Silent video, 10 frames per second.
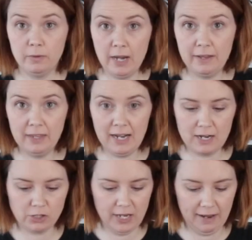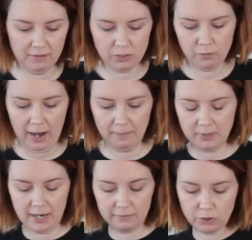Now that I actually have this wrapped,
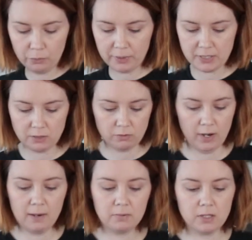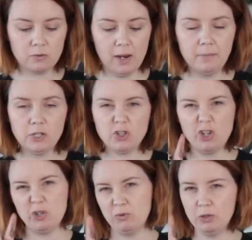I have 2 presents wrapped because I'm gonna show
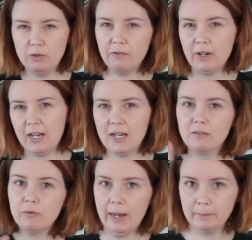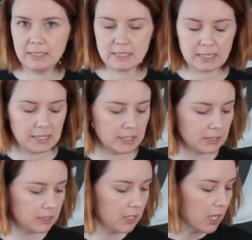you 2 different kind of wrapping
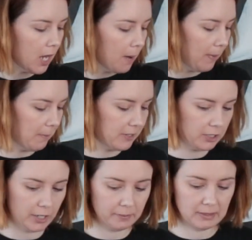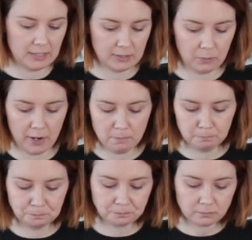styles. But I'm gonna start with this
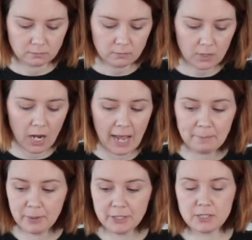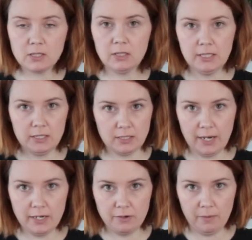one. I personally
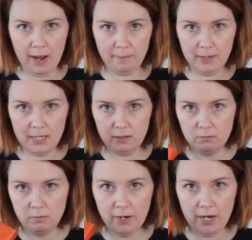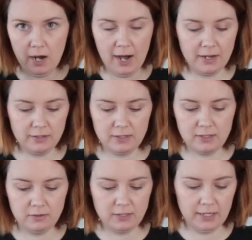decided to wrap it where I could
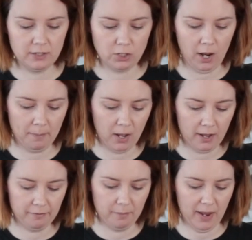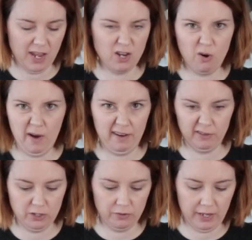still take the top off, but you don't have
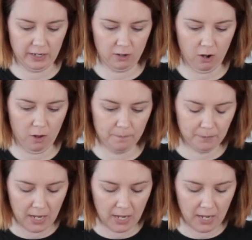to do that at all.